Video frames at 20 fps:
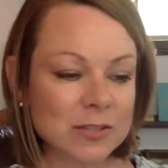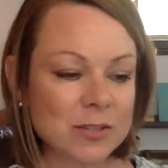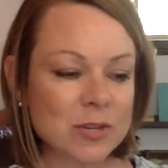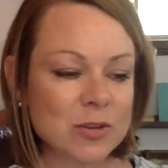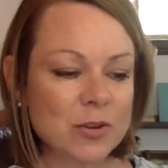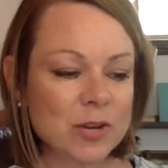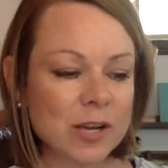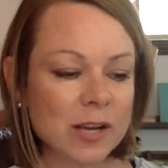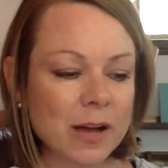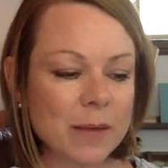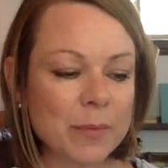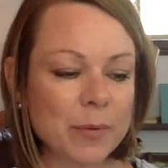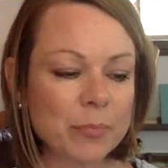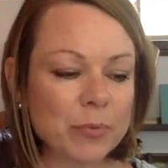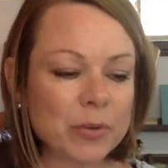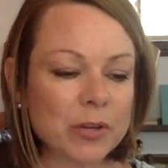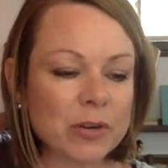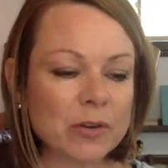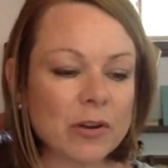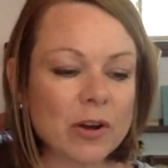So you could come
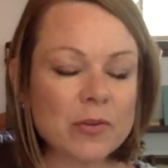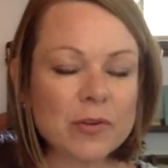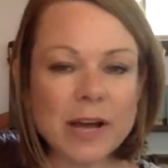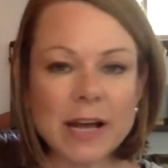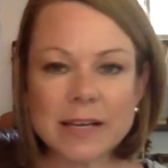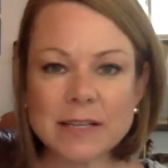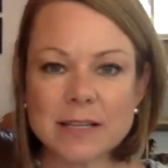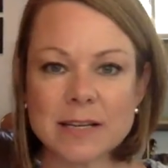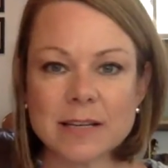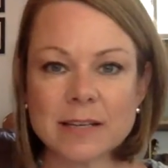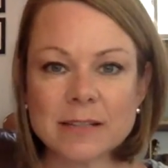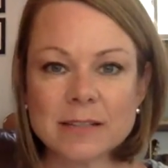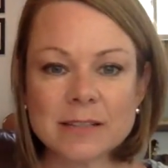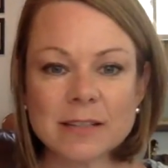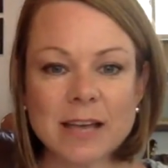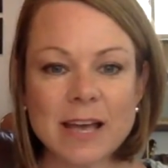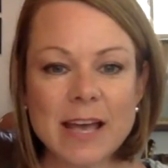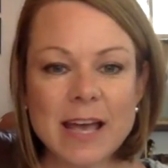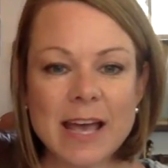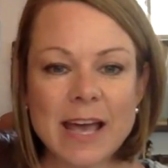up with your own
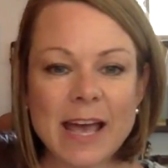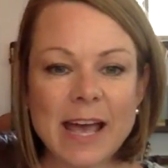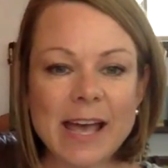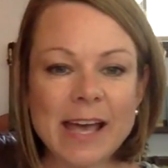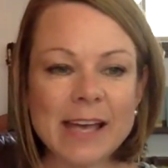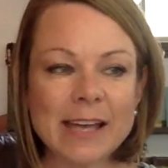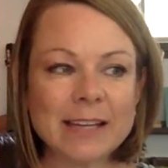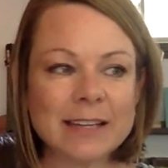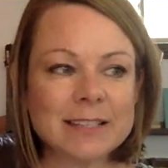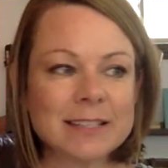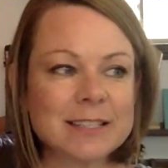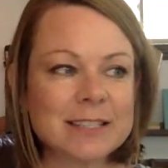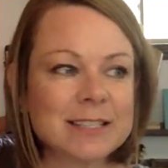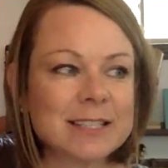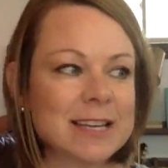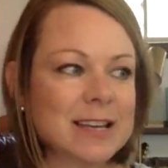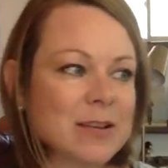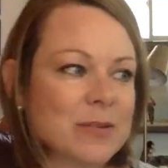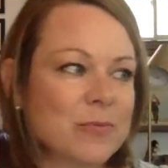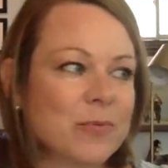ideas and
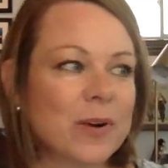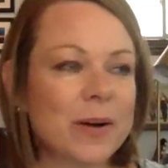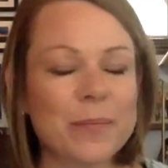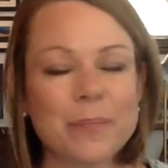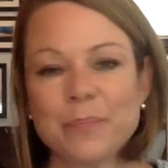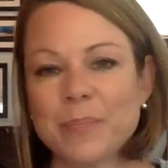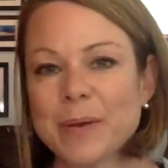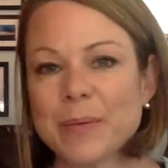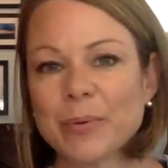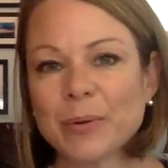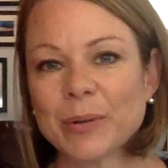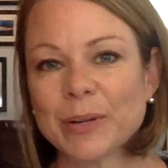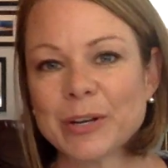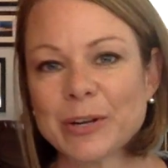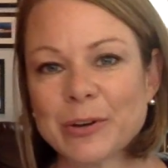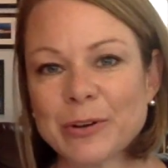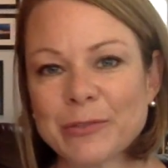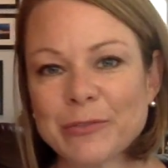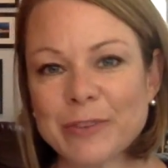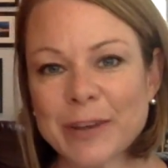see what people in
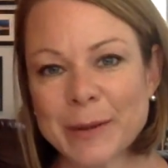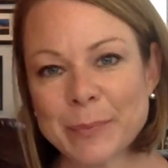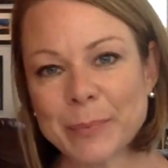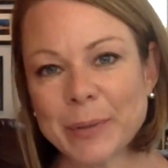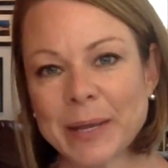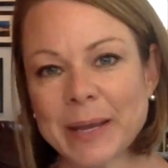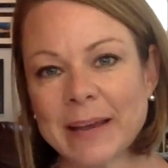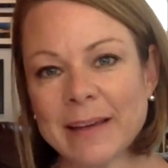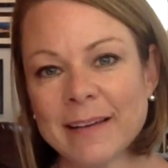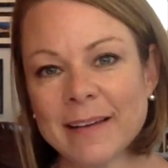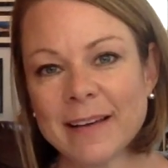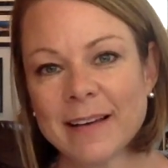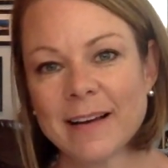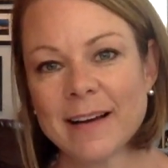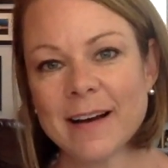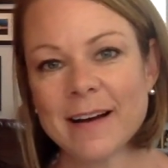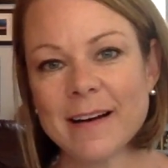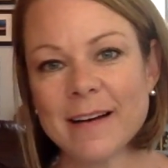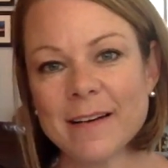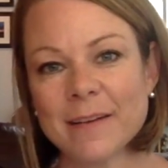your family
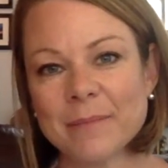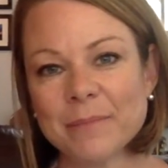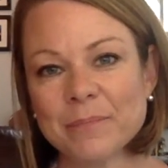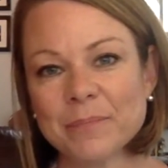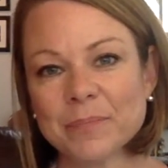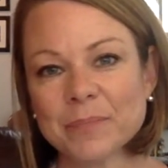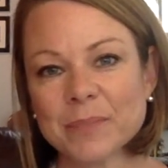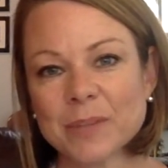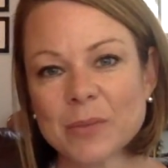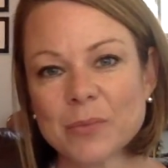um,